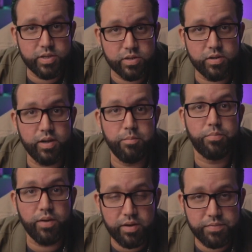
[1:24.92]
a year in
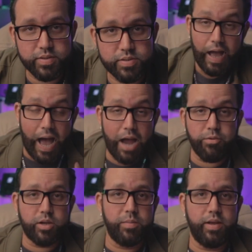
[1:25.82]
profits. I
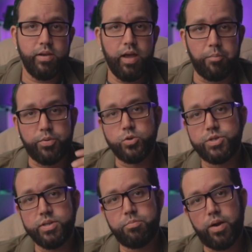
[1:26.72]
recommend
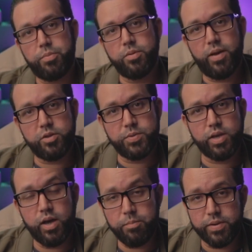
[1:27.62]
approaching property
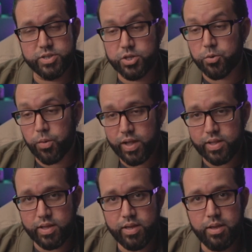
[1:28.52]
management companies
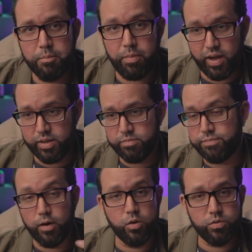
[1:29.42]
directly by
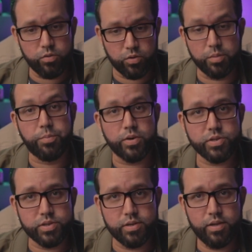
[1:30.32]
phone or in
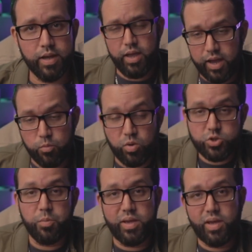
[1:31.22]
person. And
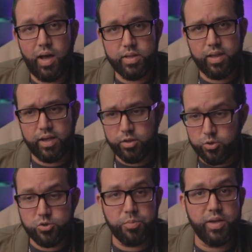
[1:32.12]
once you make contact,
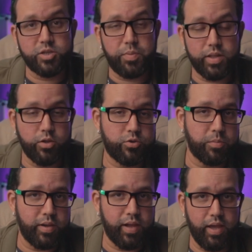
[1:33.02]
you should be expected to
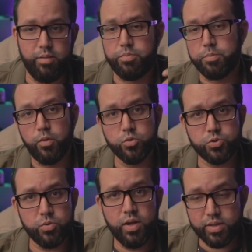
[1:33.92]
submit a
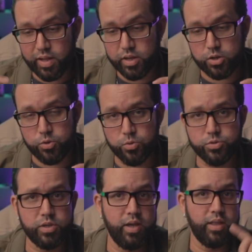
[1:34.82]
proposal that
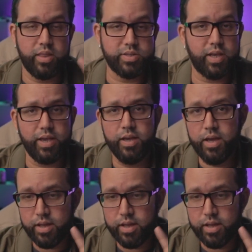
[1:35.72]
includes things like